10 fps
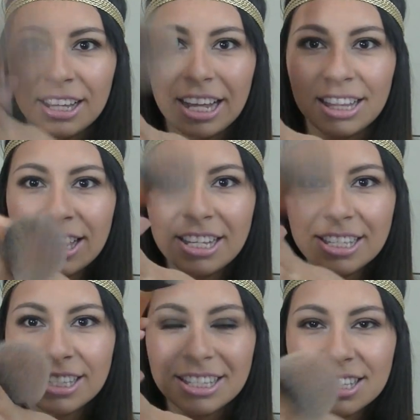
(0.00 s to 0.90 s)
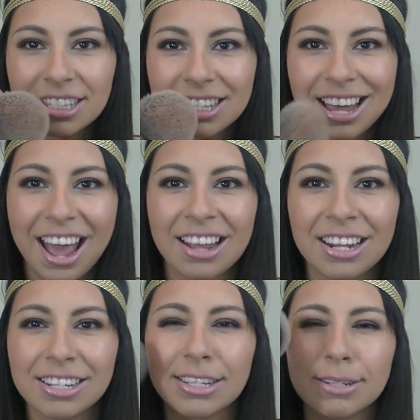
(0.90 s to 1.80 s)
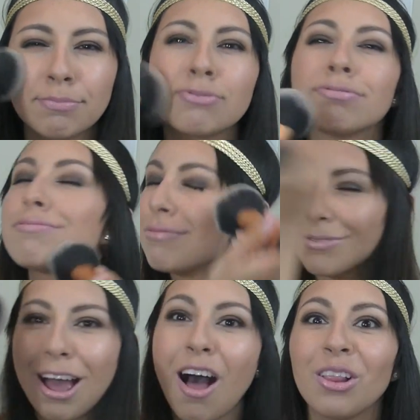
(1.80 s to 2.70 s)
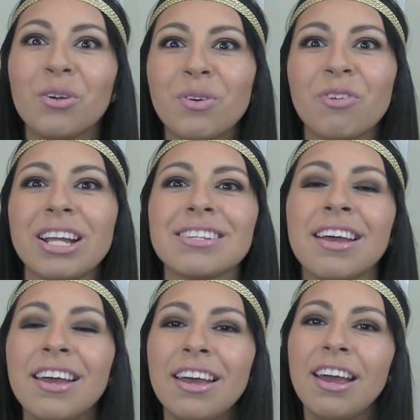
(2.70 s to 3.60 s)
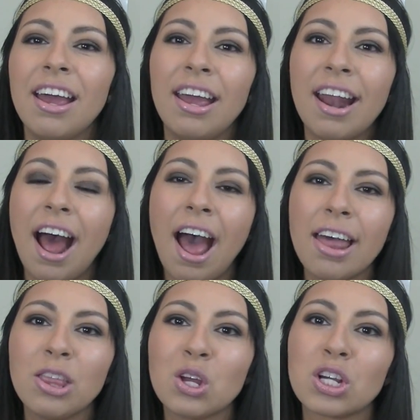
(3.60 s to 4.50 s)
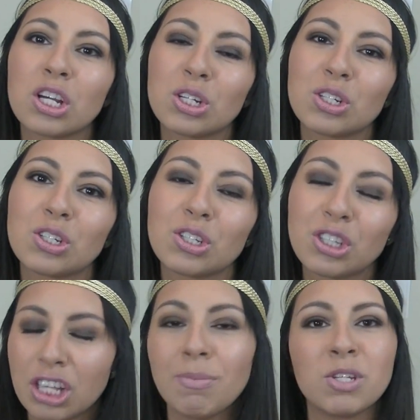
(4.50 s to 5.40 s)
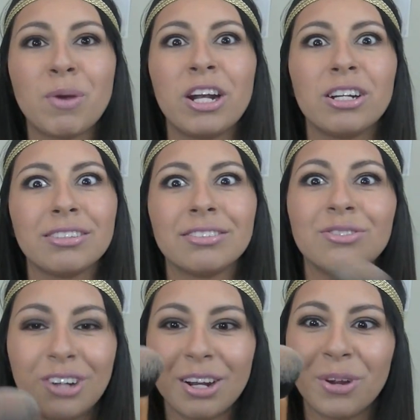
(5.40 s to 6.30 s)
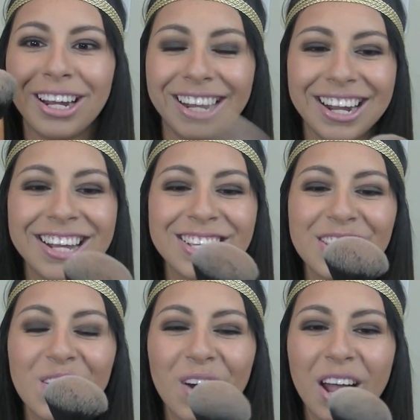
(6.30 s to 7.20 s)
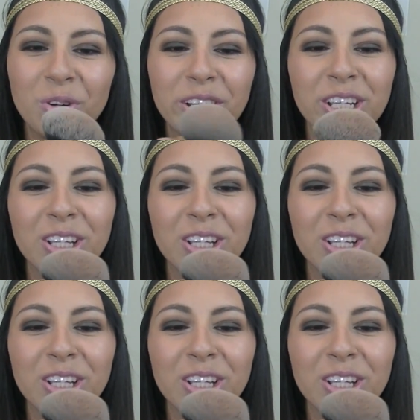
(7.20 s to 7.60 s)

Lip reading: and then it's like all over my face. And I look so much better right away. So I really